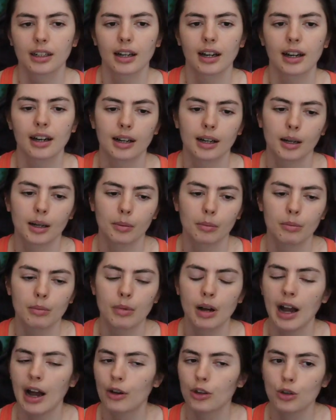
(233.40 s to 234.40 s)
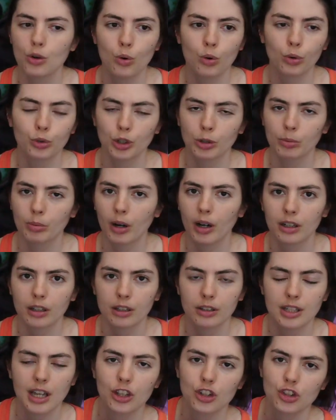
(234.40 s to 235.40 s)
Um, how you hold your body,
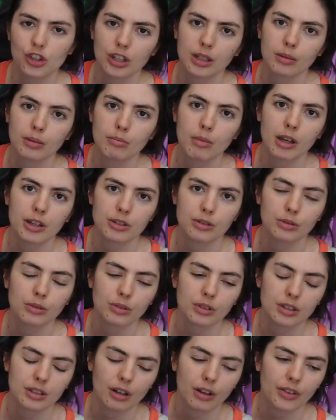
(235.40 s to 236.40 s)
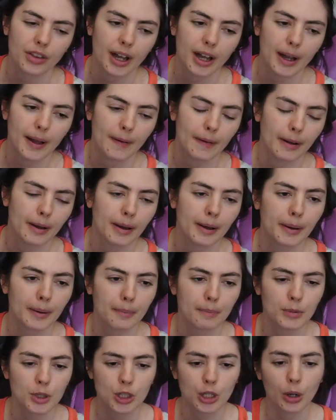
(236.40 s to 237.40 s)
tension, muscles, all that. Um,
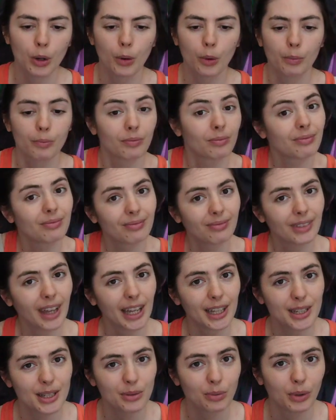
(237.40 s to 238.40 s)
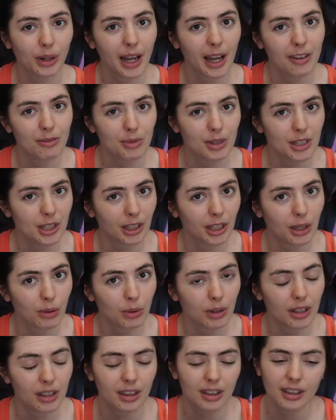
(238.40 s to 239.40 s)
so that's what I've been dealing
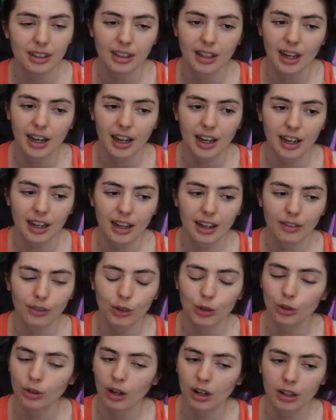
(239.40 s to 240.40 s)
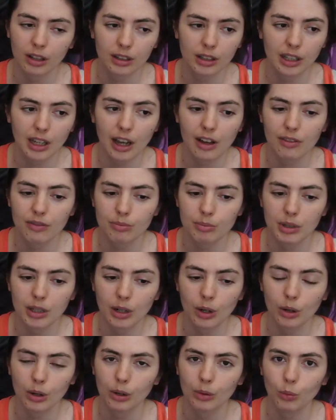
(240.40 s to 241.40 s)
with. Uh, chronically, I've been
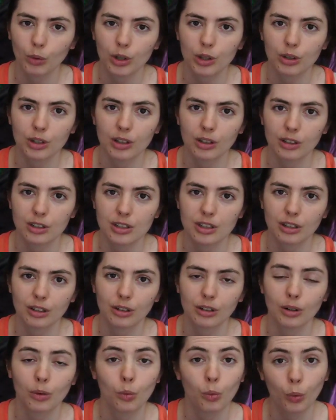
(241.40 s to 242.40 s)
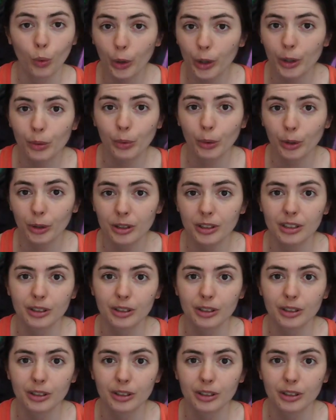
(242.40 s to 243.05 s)
a what you consider a worrywart